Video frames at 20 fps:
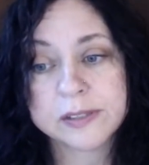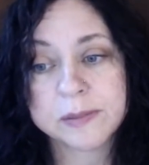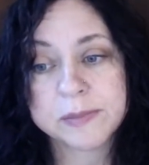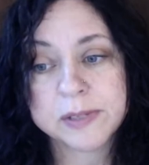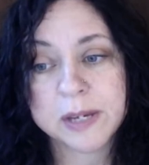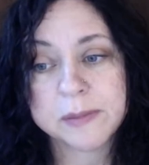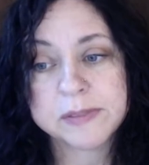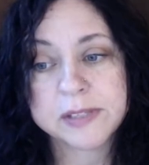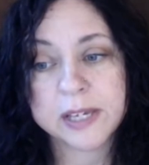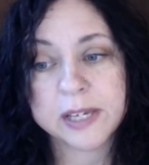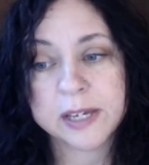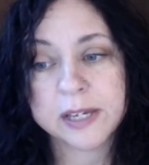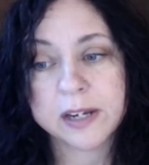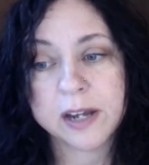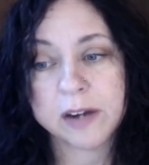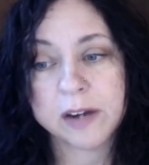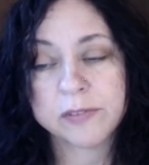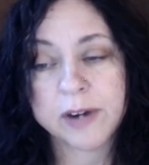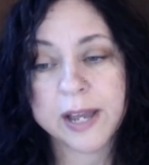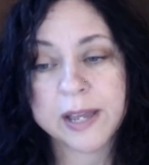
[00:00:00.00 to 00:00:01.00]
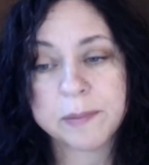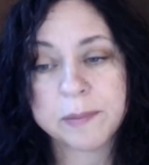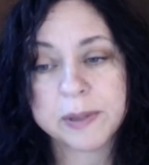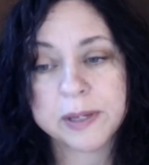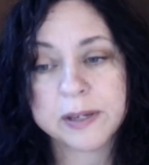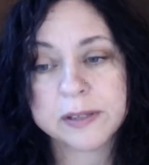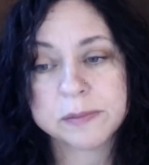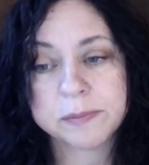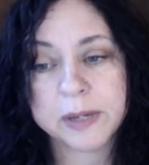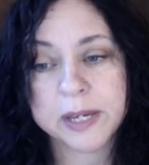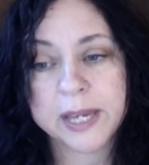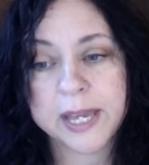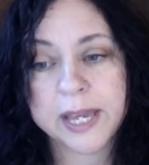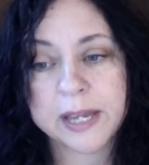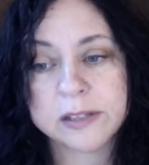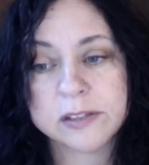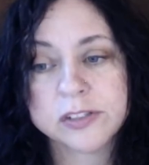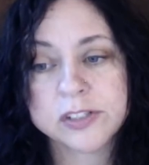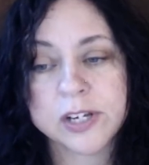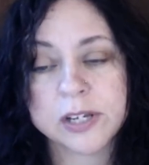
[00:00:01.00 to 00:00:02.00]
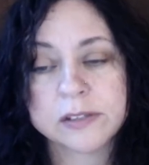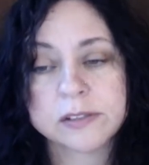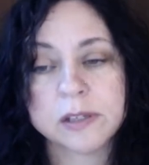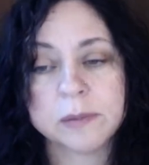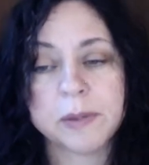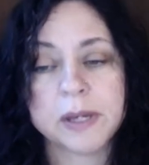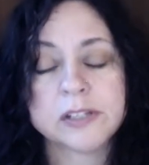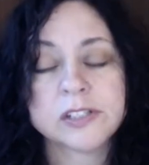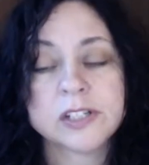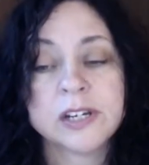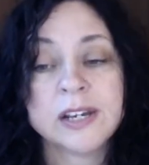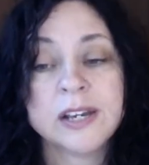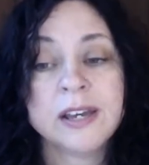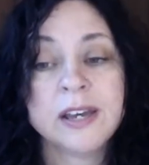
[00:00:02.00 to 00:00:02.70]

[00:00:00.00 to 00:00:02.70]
Sometimes I cannot write because my hands shake so much.